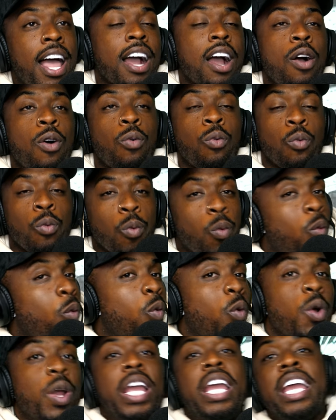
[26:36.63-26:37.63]
like a
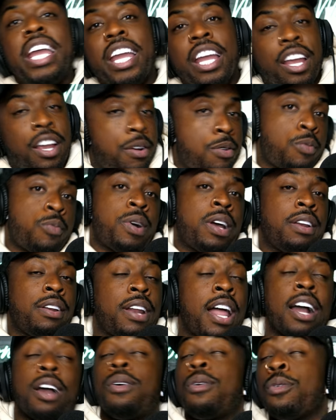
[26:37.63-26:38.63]
real
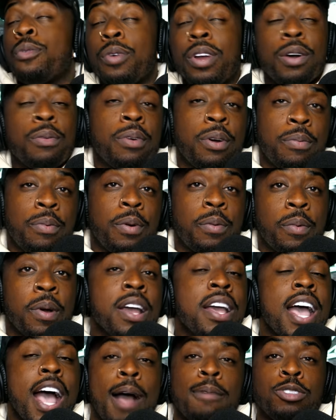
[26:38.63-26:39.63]
one, like a real, real, real,
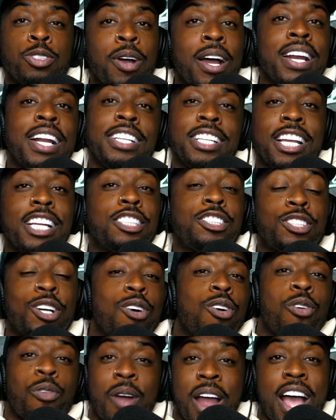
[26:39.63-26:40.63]
real. I'm trying not to get
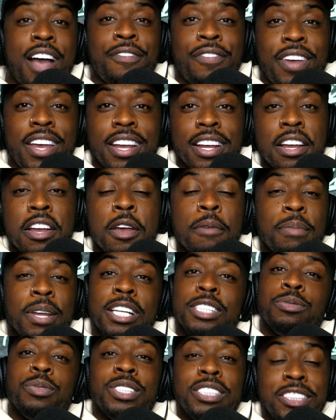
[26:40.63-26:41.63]
so graphic
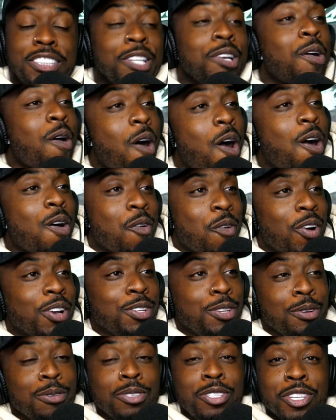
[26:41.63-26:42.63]
because we still are
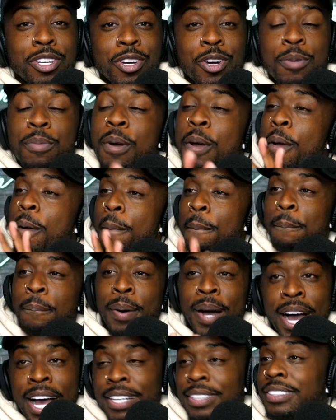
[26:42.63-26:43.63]
on YouTube,
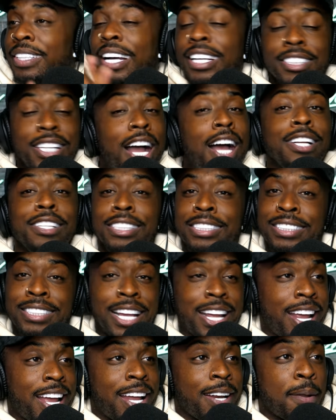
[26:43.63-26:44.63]
but
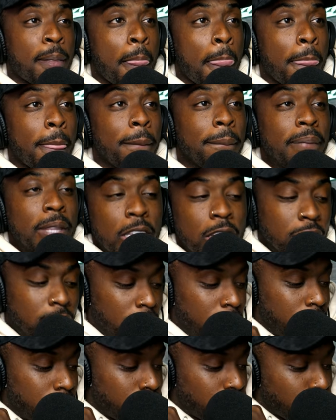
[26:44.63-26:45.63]
understand,
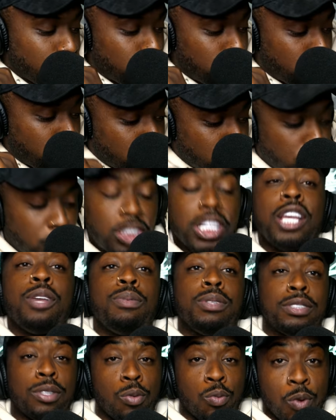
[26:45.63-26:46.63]

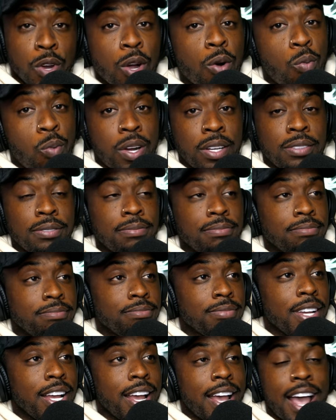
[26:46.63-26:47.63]
she was a real one.
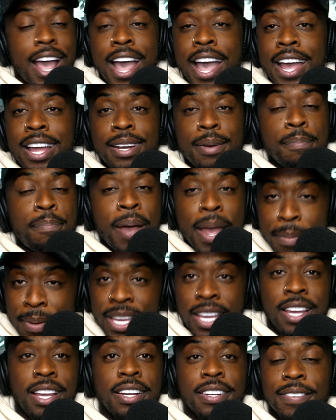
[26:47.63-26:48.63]
And
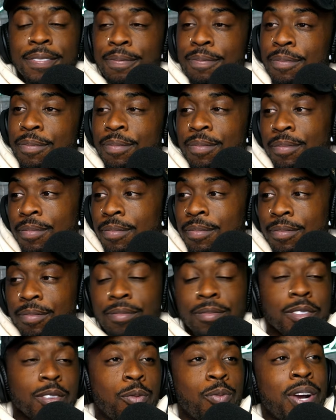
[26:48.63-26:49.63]
baby,
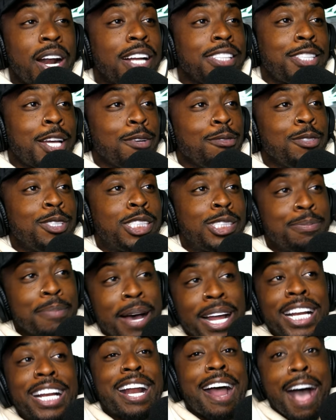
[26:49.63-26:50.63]
when I tell you
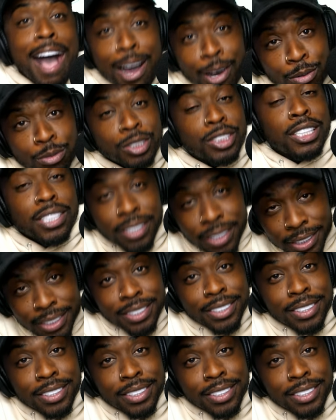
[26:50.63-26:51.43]
smut it out,